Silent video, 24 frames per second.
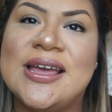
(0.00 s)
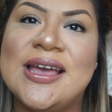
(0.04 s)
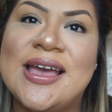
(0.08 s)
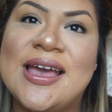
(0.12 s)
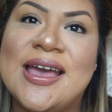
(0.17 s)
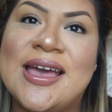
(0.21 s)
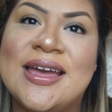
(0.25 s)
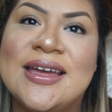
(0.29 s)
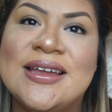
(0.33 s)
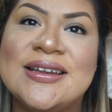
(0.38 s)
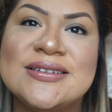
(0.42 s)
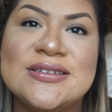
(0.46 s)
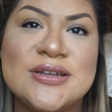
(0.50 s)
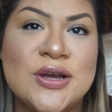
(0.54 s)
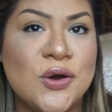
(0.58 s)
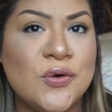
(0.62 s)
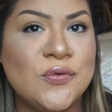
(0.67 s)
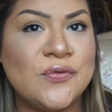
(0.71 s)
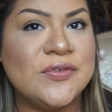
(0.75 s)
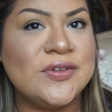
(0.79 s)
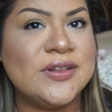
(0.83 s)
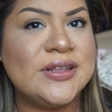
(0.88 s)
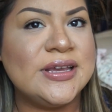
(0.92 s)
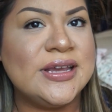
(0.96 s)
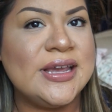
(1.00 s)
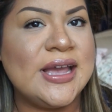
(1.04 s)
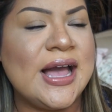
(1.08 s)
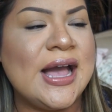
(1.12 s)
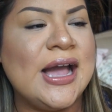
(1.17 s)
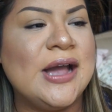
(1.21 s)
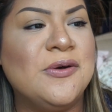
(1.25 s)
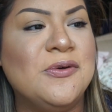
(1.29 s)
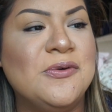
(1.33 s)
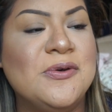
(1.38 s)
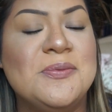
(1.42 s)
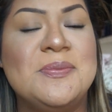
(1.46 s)
it, and hopefully
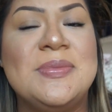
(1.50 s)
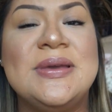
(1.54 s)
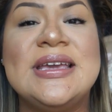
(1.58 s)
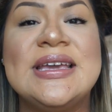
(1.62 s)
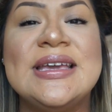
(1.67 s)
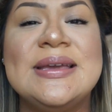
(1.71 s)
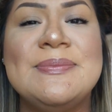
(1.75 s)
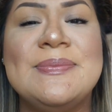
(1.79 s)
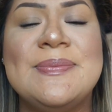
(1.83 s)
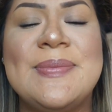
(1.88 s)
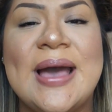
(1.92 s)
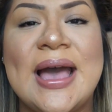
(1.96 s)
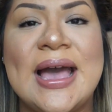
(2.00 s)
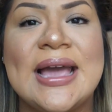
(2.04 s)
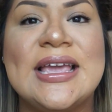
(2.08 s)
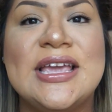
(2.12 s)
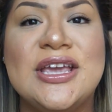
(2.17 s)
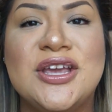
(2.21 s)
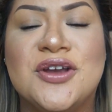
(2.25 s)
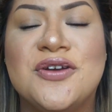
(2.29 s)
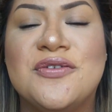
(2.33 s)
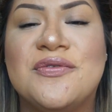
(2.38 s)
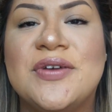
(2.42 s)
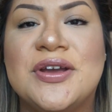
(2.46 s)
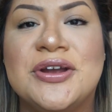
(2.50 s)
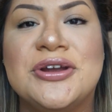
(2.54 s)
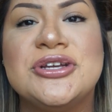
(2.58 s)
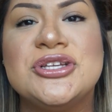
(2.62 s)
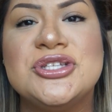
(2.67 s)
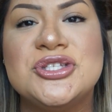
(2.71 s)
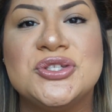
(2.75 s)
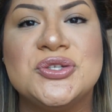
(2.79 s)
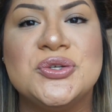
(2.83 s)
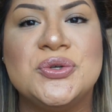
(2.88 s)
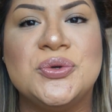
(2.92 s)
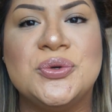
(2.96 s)
I will be back here very
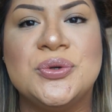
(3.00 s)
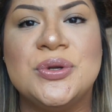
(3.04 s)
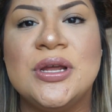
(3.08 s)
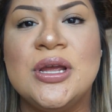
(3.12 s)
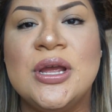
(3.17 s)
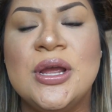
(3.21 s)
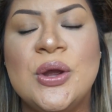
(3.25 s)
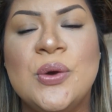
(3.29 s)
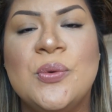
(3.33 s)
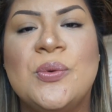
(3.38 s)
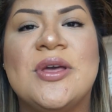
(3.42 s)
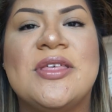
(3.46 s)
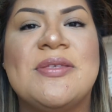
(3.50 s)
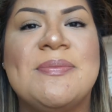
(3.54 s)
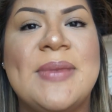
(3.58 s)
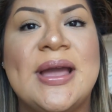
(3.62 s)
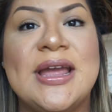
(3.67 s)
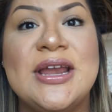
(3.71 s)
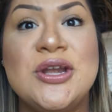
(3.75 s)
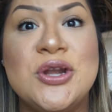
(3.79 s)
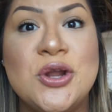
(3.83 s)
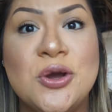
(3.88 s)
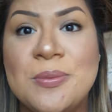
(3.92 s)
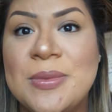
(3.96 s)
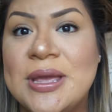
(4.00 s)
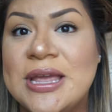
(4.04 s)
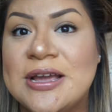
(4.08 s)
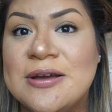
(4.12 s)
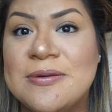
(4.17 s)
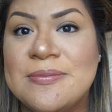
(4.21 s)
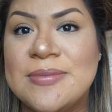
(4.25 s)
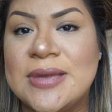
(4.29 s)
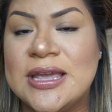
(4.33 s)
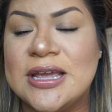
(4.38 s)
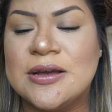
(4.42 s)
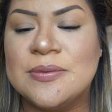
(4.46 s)
soon with my no
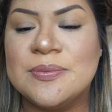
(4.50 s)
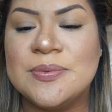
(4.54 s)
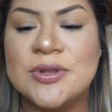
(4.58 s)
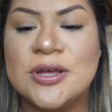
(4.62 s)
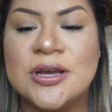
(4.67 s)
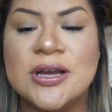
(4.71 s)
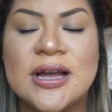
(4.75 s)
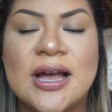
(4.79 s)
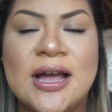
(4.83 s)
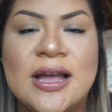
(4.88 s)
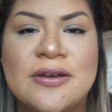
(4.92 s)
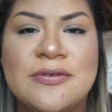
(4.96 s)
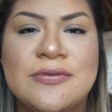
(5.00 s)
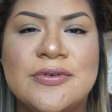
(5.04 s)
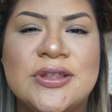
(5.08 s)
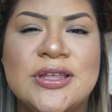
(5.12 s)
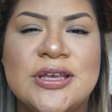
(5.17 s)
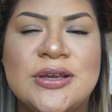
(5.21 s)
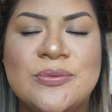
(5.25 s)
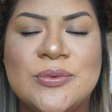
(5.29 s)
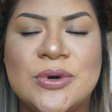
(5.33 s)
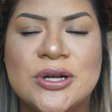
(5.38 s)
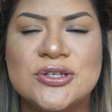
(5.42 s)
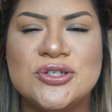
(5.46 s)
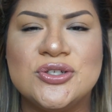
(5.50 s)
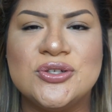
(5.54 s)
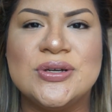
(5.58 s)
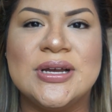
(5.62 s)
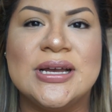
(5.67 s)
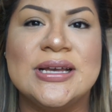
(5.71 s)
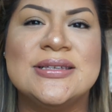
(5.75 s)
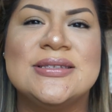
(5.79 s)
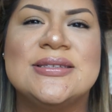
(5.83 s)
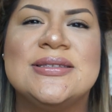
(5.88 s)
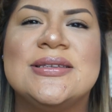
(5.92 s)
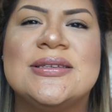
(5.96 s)
makeup look. I really want you
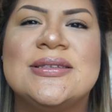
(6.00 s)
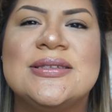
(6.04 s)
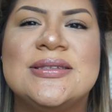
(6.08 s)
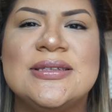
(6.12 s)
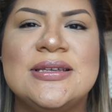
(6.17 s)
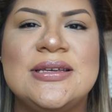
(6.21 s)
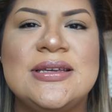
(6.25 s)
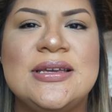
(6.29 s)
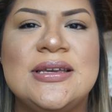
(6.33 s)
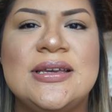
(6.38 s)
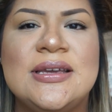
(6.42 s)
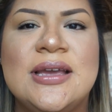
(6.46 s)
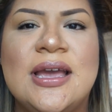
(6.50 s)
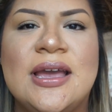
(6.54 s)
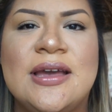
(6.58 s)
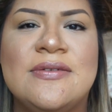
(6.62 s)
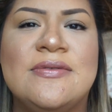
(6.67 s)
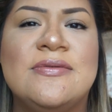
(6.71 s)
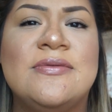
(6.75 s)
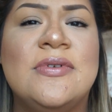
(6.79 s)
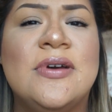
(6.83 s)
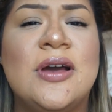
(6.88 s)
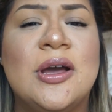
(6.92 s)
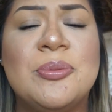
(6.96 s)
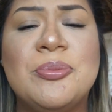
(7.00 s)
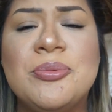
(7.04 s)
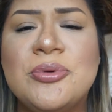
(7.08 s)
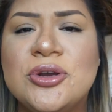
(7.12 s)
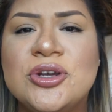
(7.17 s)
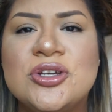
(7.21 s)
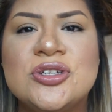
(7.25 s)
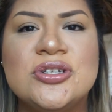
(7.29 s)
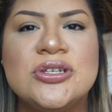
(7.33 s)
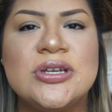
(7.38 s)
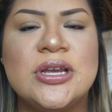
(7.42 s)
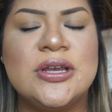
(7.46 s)
guys to see and
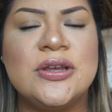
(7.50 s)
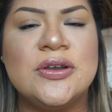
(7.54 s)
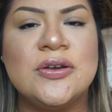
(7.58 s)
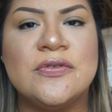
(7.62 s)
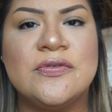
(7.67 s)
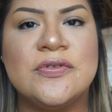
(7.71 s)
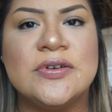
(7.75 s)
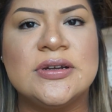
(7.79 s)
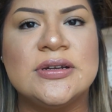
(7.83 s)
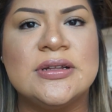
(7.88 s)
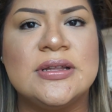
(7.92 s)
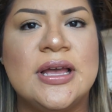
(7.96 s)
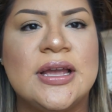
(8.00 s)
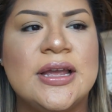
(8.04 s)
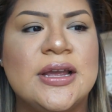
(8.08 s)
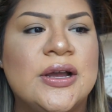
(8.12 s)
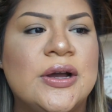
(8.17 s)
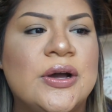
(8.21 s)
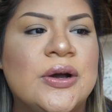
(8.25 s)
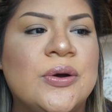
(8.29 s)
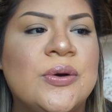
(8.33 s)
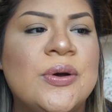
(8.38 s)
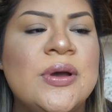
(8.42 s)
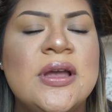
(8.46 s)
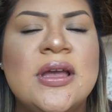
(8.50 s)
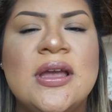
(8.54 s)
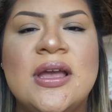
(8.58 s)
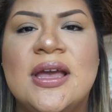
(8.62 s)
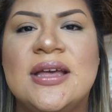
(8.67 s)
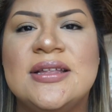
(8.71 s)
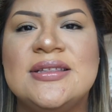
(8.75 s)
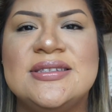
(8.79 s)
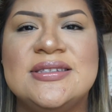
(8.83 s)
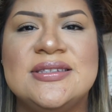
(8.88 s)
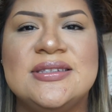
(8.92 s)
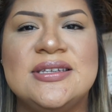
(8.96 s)
appreciate your vitiligo,
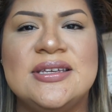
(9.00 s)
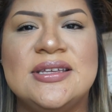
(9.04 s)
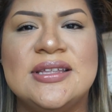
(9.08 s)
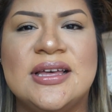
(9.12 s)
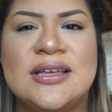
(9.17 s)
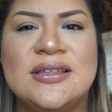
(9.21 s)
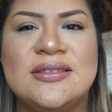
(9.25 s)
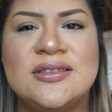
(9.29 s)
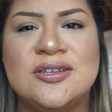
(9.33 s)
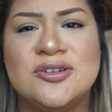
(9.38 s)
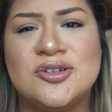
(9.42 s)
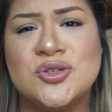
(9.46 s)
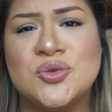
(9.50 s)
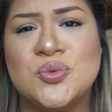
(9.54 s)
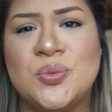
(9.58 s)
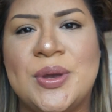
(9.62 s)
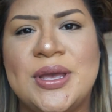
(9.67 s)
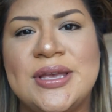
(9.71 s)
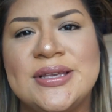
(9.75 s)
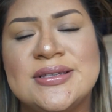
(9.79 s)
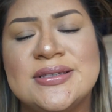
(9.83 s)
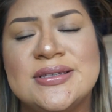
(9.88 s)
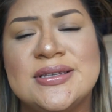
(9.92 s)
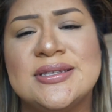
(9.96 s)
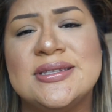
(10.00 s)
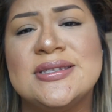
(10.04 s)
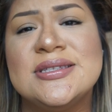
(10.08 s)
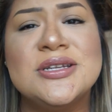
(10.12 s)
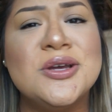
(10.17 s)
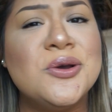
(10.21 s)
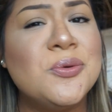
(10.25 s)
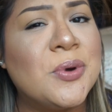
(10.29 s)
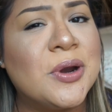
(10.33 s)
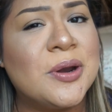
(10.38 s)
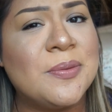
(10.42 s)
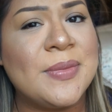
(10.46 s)
and see that there's ways to
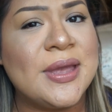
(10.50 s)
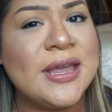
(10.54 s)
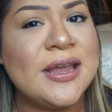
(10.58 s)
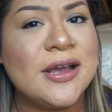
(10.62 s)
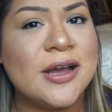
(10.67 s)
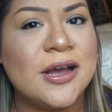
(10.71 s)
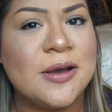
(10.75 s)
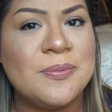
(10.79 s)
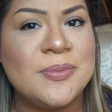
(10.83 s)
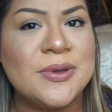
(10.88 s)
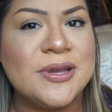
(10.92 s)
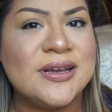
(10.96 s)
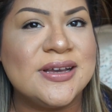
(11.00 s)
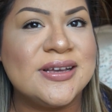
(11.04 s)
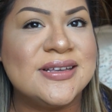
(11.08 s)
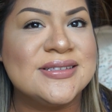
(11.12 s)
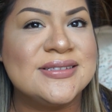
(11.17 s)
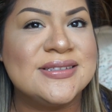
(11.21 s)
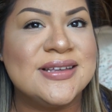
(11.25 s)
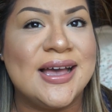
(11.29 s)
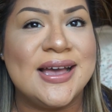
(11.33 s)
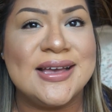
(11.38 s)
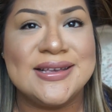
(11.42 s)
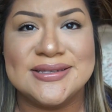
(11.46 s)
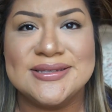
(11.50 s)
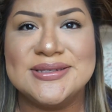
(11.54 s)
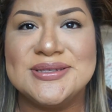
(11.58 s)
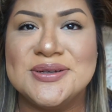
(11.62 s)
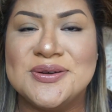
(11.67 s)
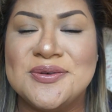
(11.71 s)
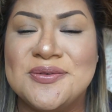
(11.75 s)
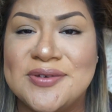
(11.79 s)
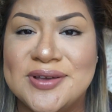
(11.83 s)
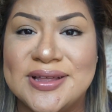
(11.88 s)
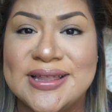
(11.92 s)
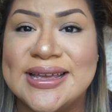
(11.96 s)
still wear makeup, because I
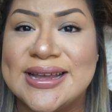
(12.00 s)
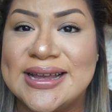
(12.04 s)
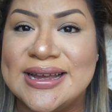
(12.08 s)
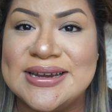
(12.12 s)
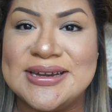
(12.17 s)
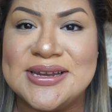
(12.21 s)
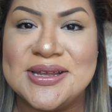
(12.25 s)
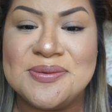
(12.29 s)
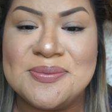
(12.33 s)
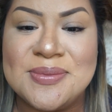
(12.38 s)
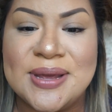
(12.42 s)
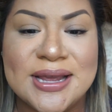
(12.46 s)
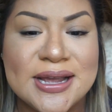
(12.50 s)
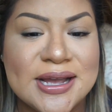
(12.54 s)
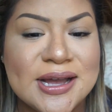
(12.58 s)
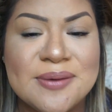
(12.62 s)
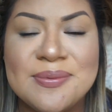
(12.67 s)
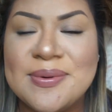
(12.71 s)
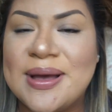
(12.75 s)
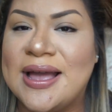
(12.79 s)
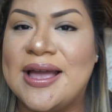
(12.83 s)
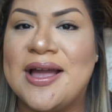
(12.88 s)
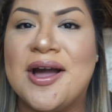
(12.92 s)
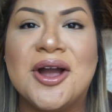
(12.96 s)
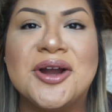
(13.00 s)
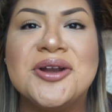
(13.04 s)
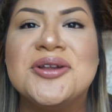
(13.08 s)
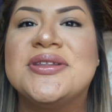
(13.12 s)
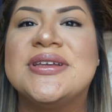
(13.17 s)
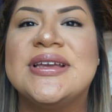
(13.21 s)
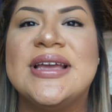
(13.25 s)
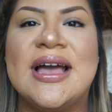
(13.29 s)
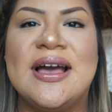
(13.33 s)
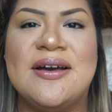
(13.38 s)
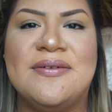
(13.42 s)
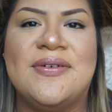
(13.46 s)
still feel like I need makeup. I
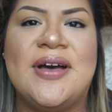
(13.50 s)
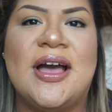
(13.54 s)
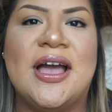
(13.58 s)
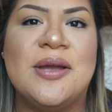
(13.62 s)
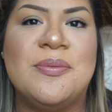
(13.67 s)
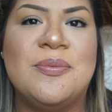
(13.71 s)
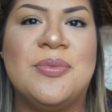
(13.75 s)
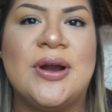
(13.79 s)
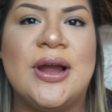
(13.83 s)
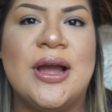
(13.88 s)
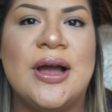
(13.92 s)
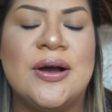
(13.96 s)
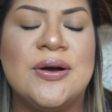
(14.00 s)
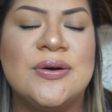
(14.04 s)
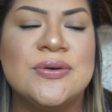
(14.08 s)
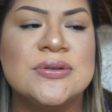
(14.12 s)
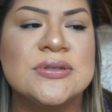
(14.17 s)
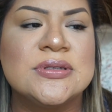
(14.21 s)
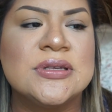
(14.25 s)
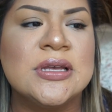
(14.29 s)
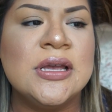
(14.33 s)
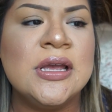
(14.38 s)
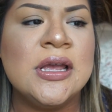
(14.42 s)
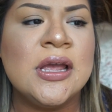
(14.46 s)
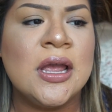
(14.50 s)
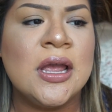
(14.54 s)
hardly have eyebrows.